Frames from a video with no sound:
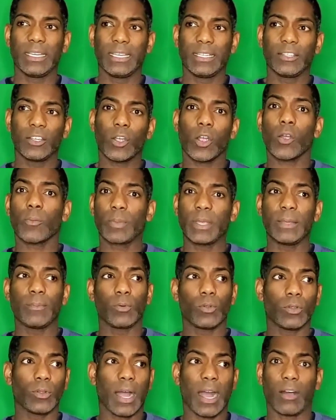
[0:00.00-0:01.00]
there are
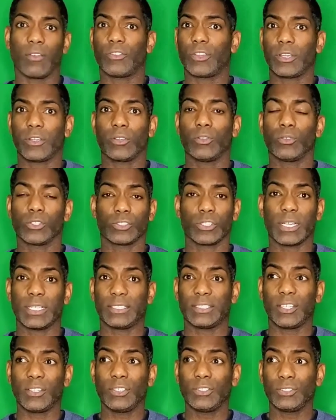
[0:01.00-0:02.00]
people out there who are trying to
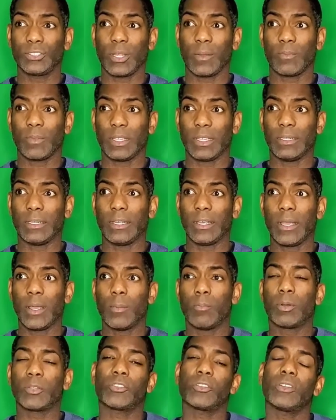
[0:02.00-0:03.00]
sell you something,
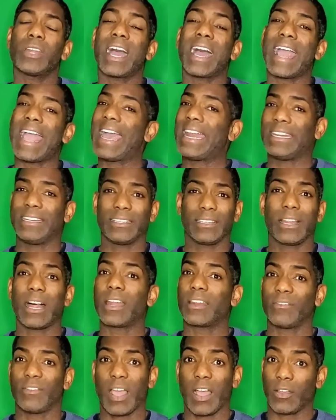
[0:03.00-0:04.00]
but they're not adding a lot
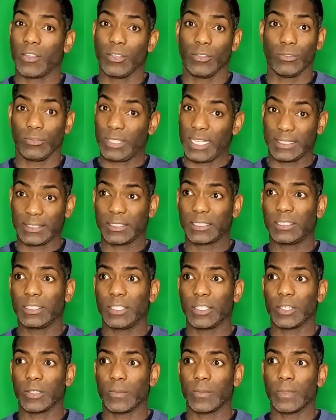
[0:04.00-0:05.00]
of value. That's
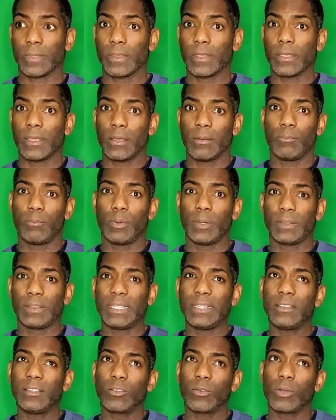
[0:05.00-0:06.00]
clear. But
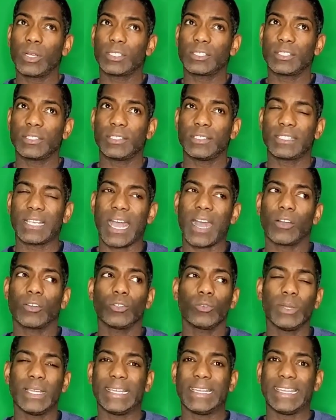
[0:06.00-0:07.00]
then the question is, how do
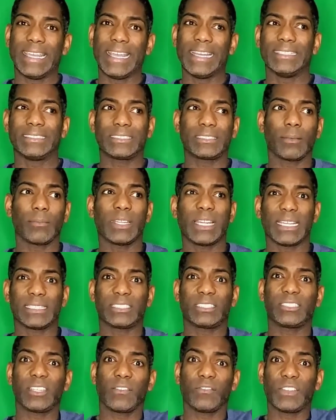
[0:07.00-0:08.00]
we get some of that
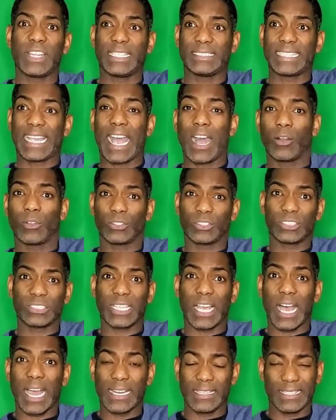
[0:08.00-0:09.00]
stuff that's
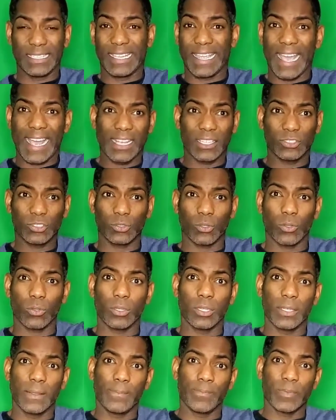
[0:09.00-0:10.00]
outside the
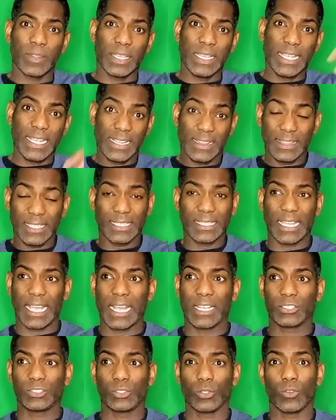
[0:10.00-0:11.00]
castle in the
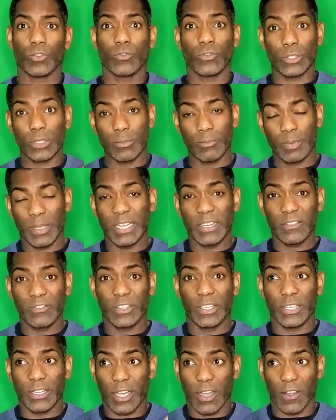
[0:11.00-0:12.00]
castle for the
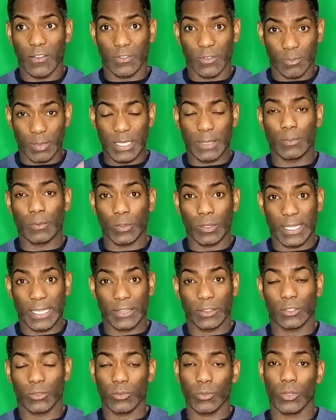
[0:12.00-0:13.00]
benefit of the people in
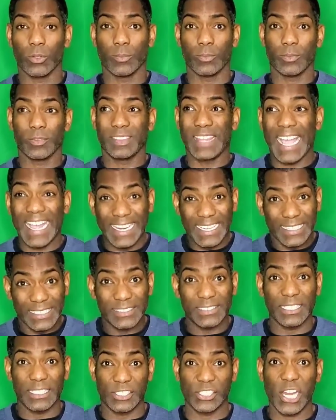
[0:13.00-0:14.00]
the group? That is
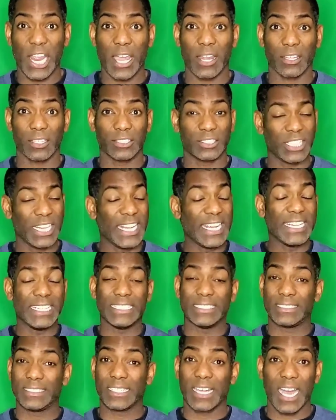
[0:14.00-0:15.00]
a challenge. It
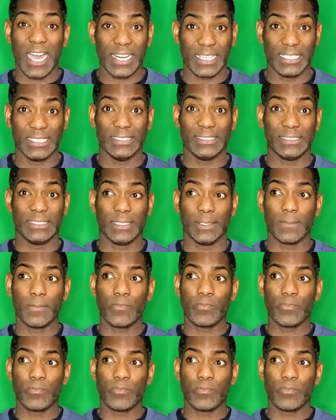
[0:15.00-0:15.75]
is not easy.